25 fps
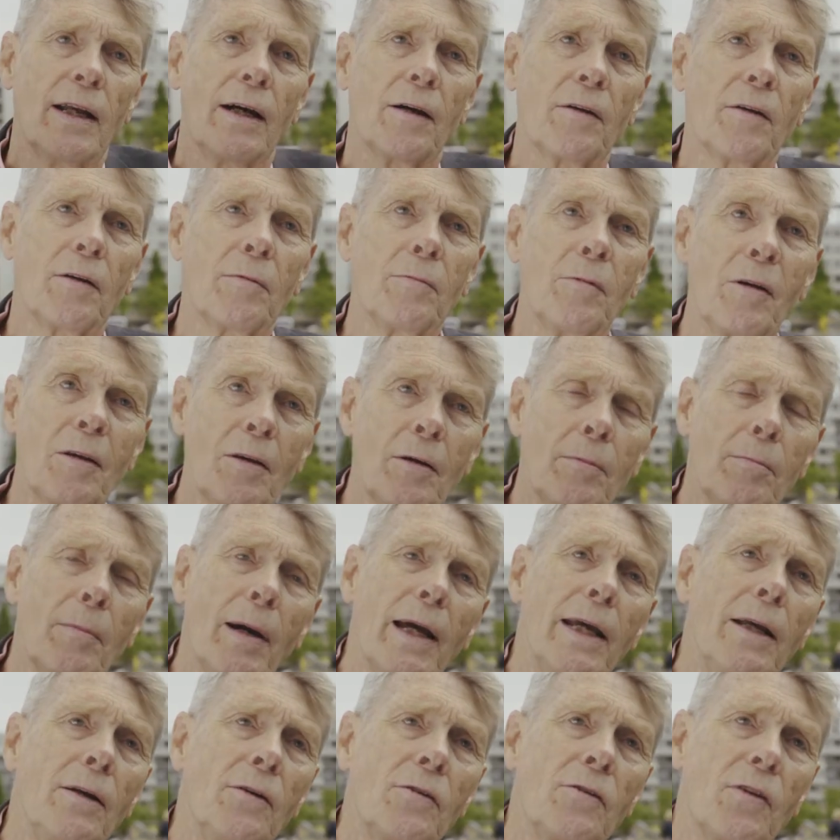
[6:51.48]
Now, the
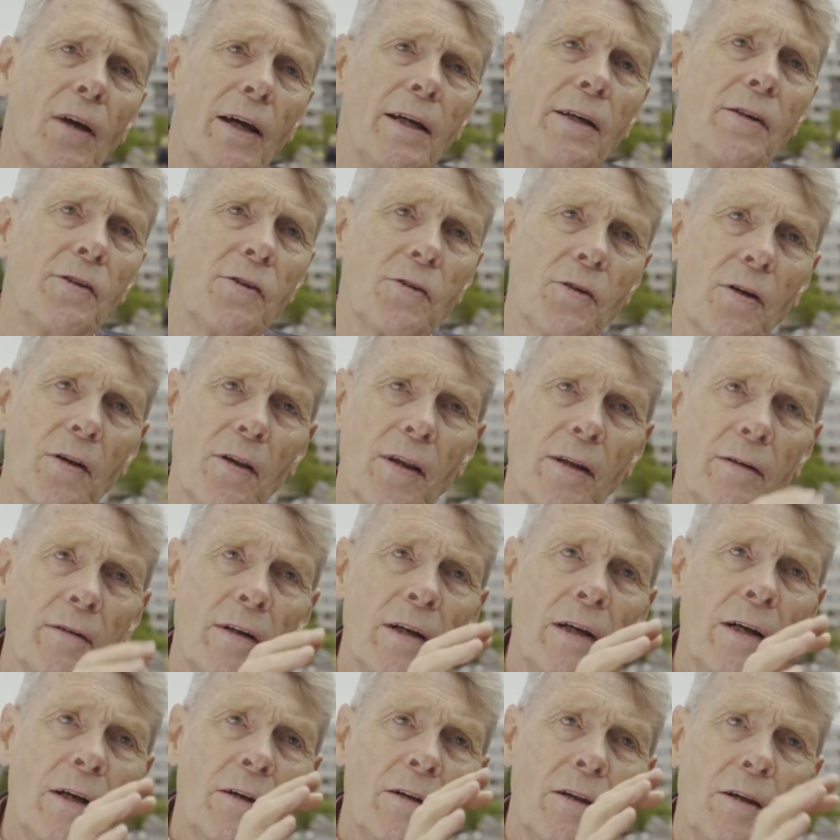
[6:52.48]
main danger
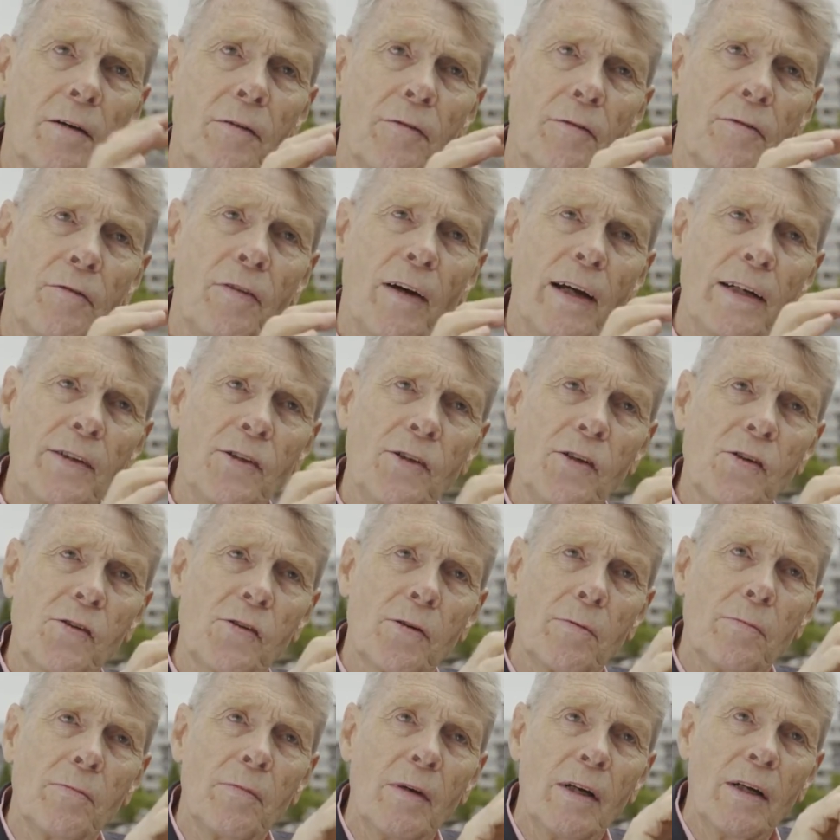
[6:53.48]
that
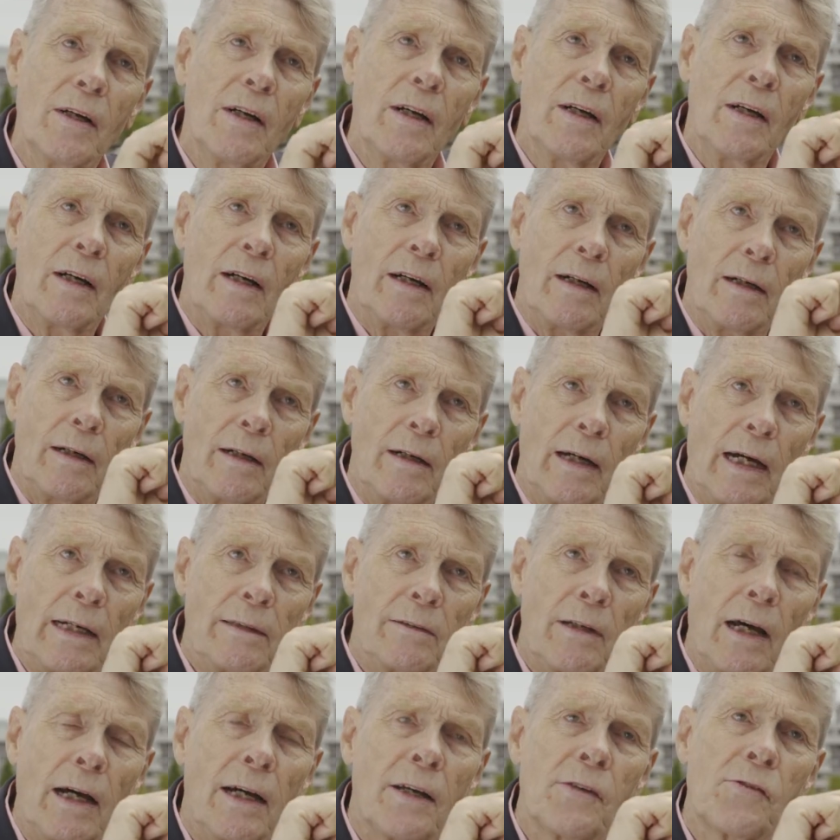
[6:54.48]
fascism
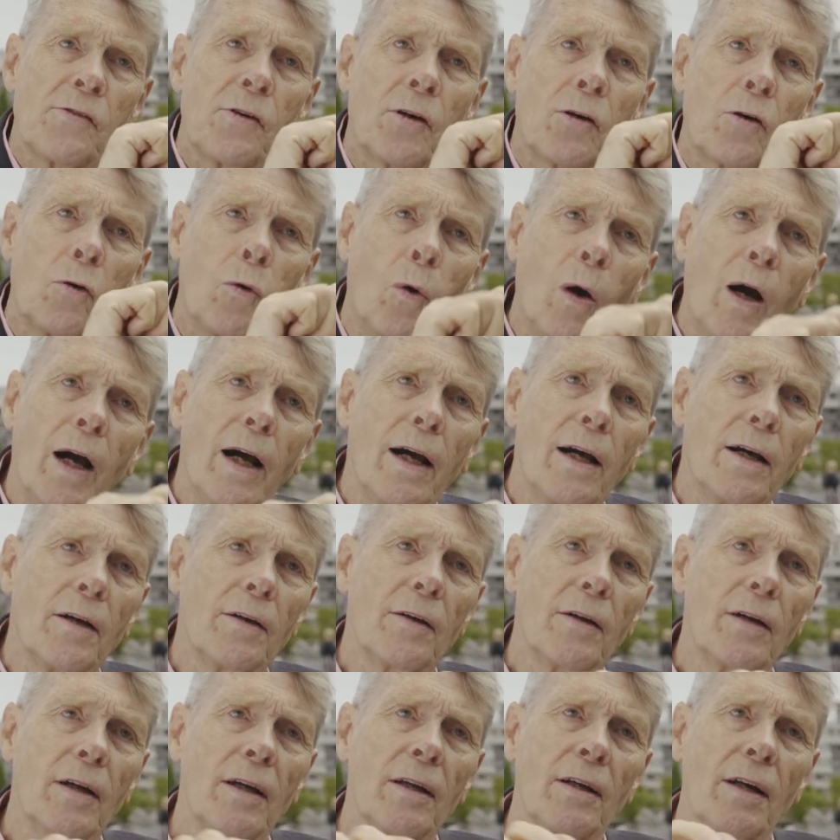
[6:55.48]
has
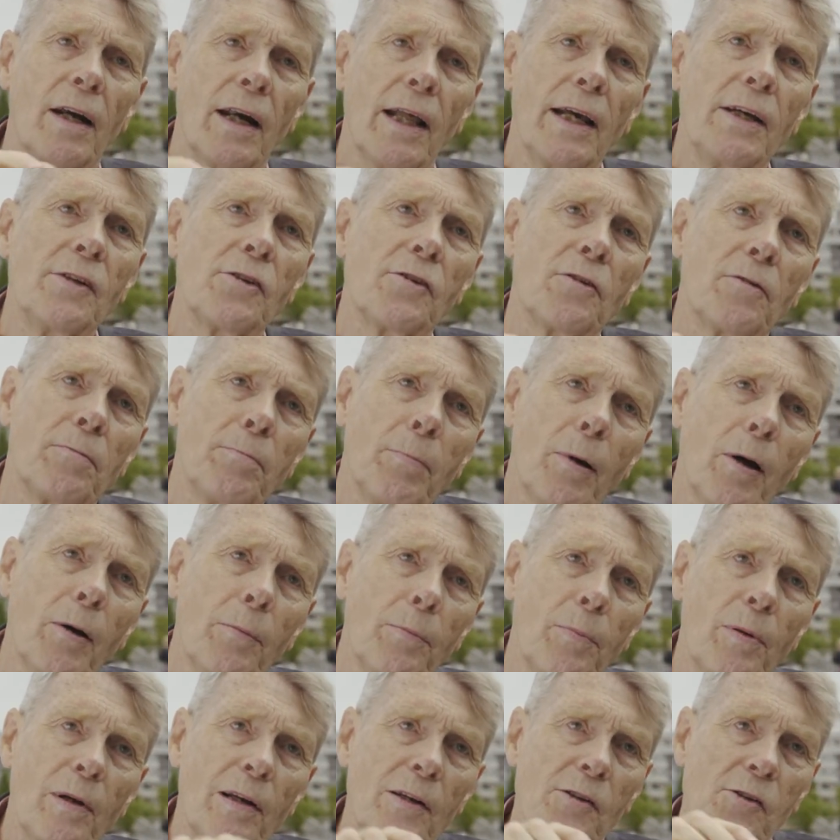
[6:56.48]
acquired in an age of
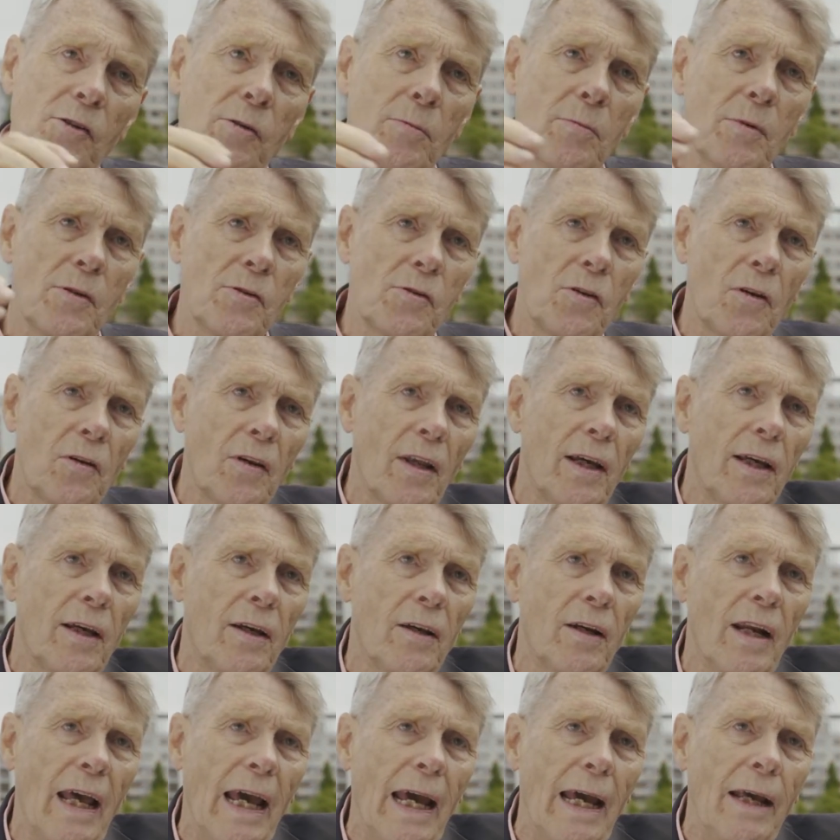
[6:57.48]
populism is that they
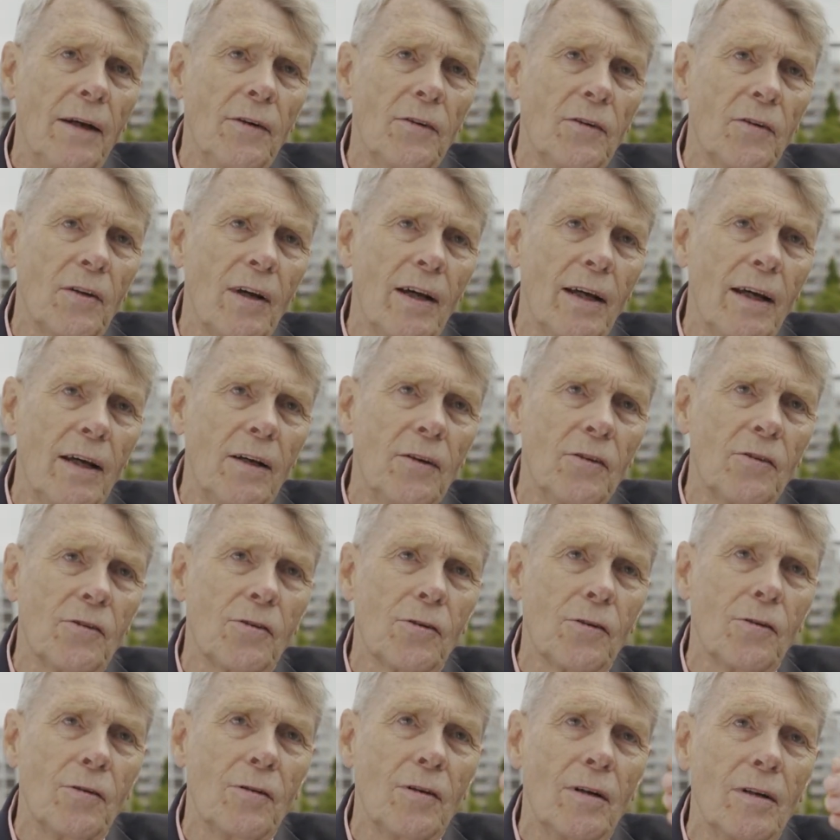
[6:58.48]
can enter
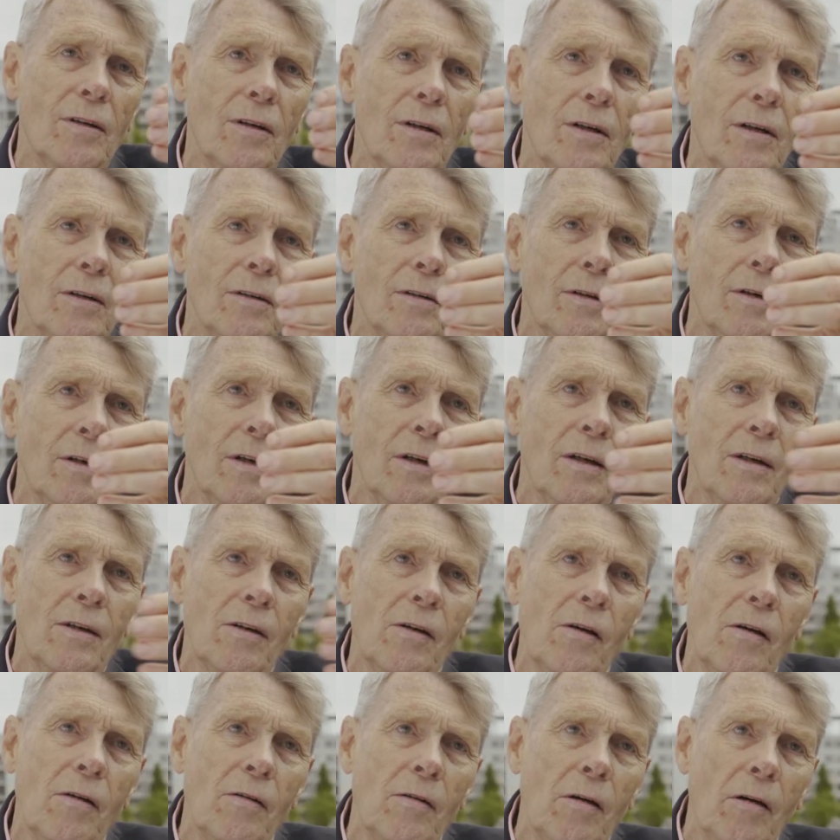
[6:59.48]
into
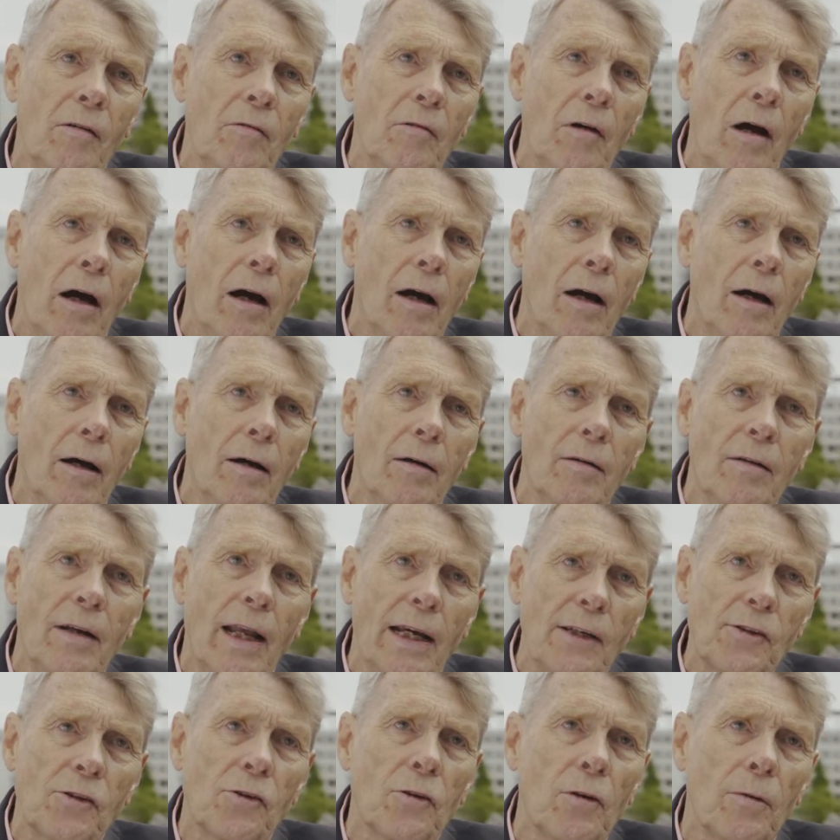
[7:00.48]

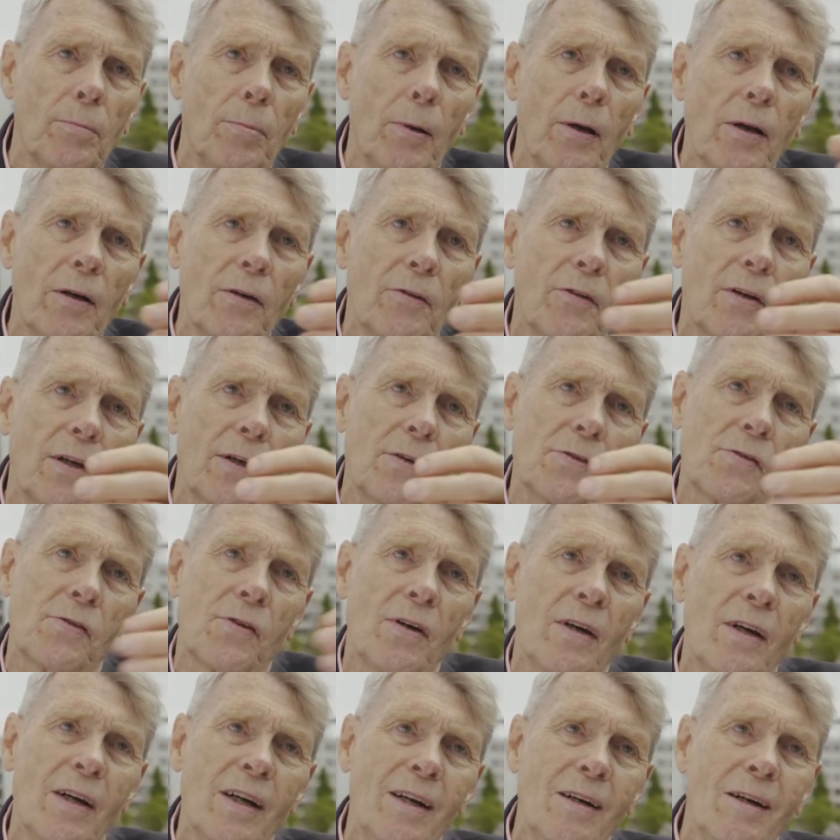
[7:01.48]
national politics
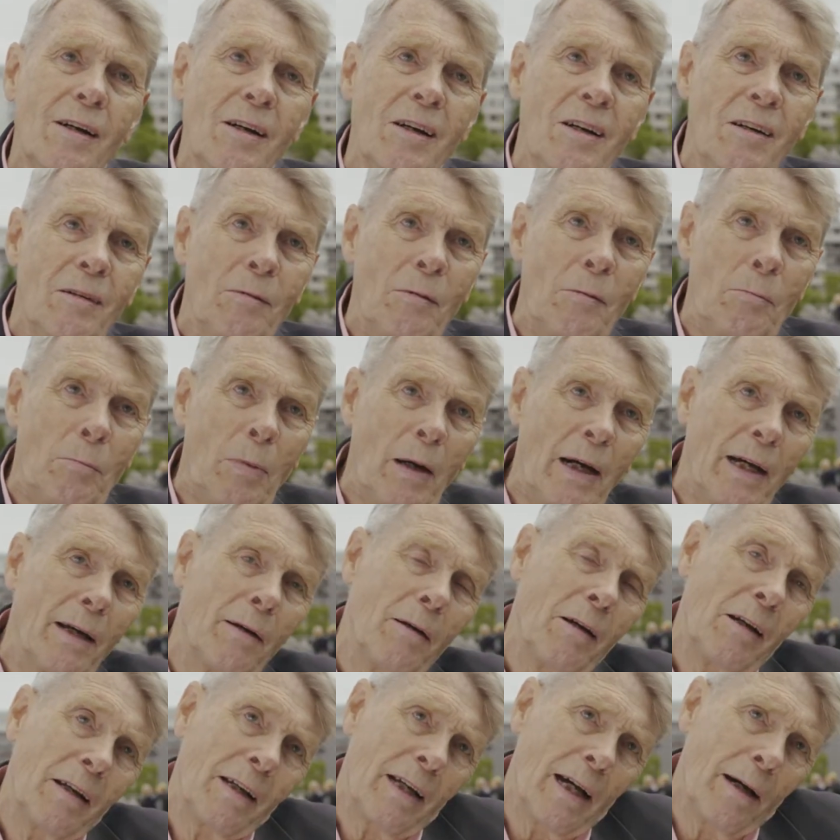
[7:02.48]

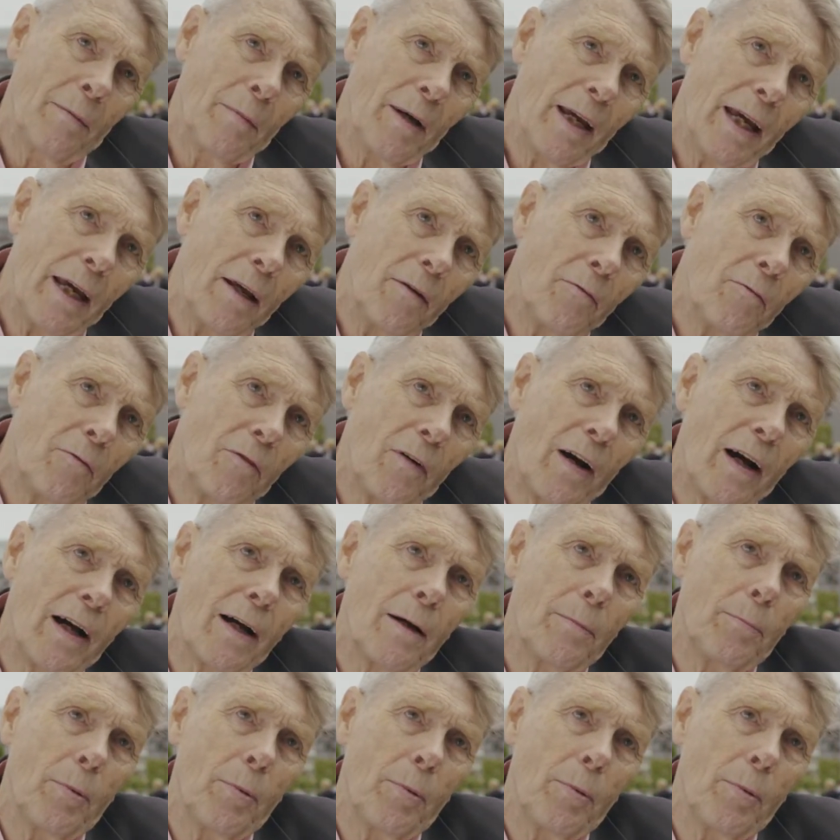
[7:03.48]
by coming in via